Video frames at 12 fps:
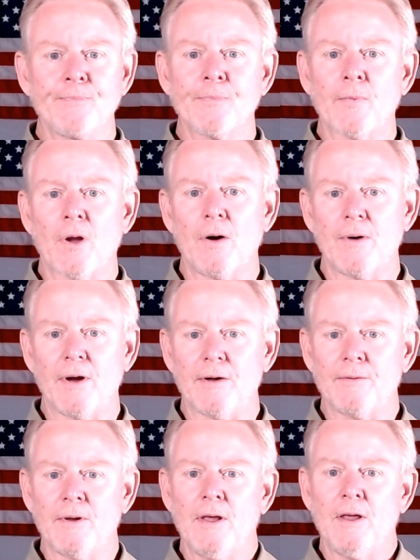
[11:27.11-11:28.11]
All right.
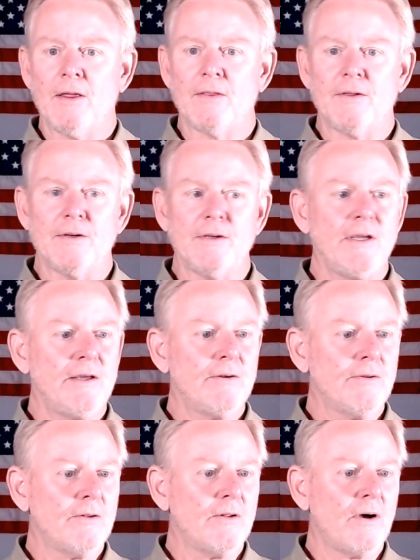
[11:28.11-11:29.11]
The
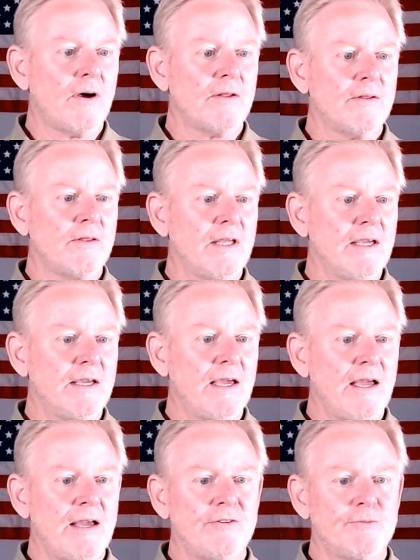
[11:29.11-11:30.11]
needle on the
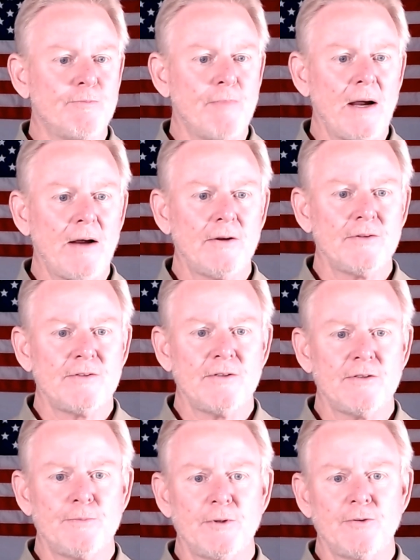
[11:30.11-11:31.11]
gauge bounces
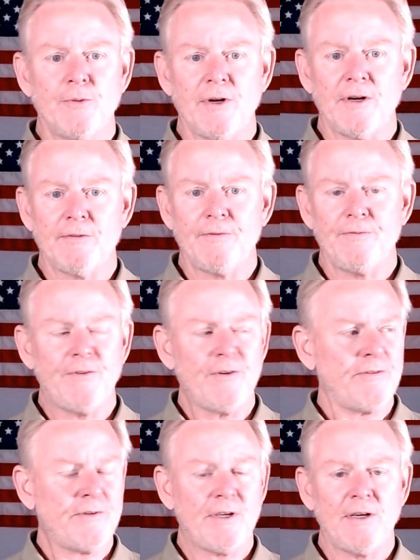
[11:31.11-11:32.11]
between
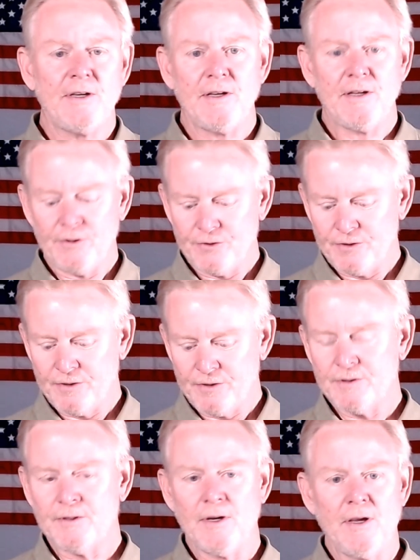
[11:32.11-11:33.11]
15
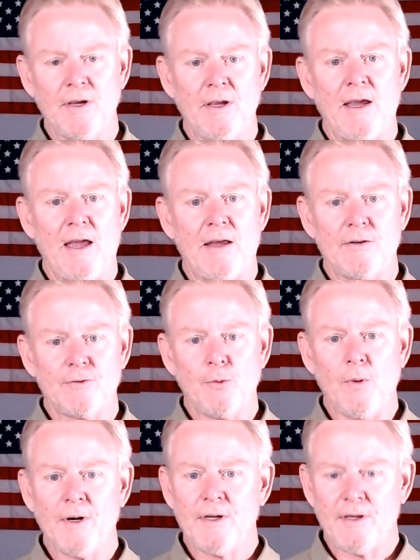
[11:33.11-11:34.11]
inches and
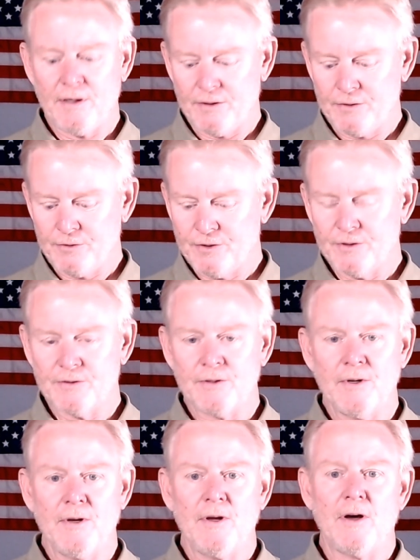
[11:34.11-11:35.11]
20 inches
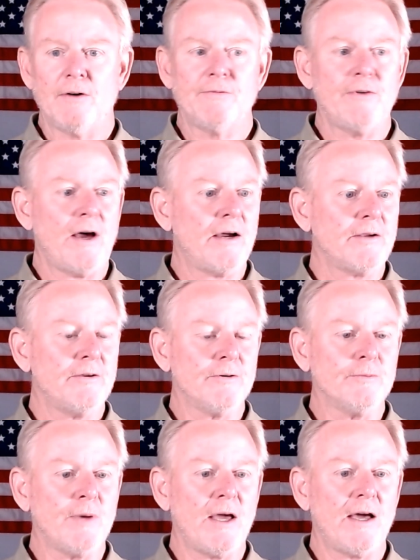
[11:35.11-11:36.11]
of
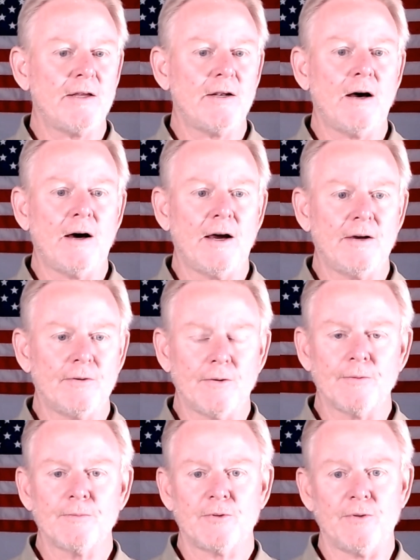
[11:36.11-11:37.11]
vacuum at idle.
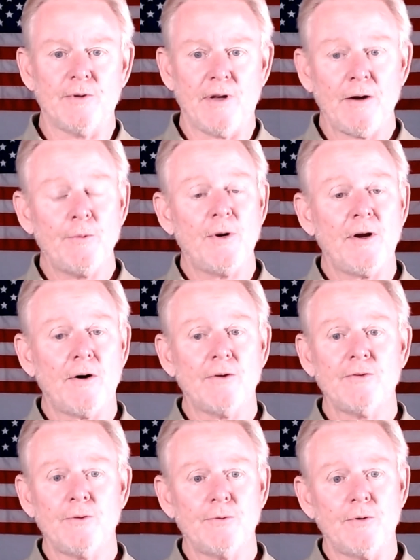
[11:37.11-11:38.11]
So now we
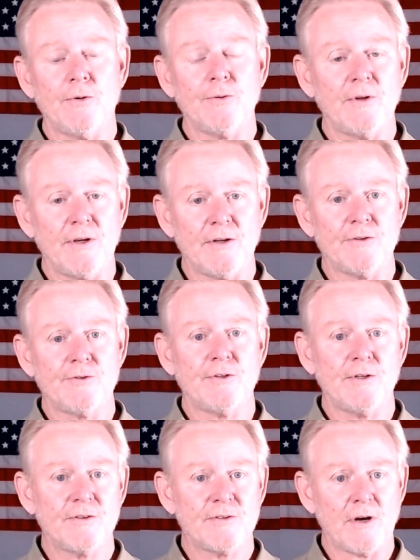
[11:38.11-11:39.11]
also know the engine
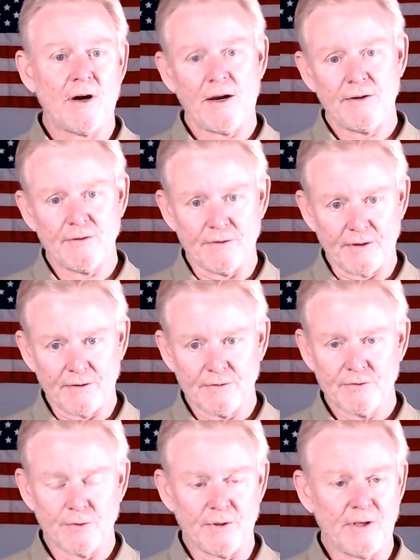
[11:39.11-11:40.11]
is idling.
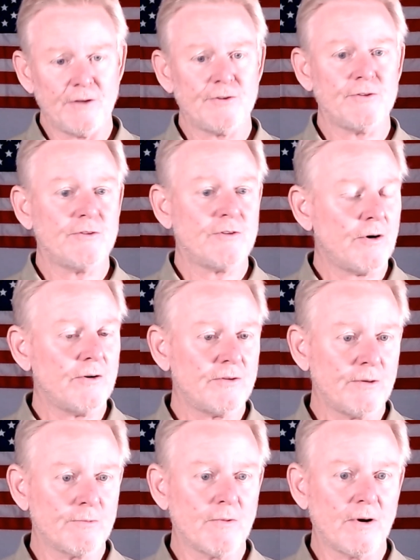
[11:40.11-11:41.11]
So the engine starts
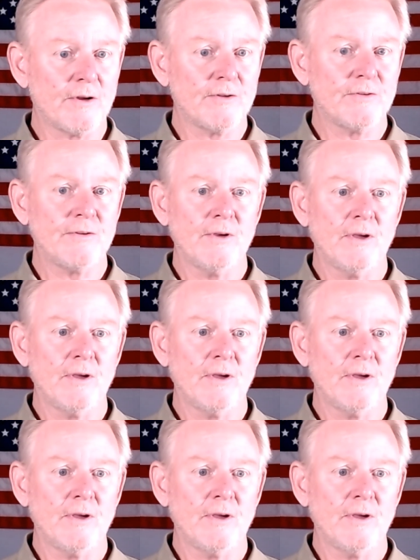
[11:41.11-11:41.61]
and runs.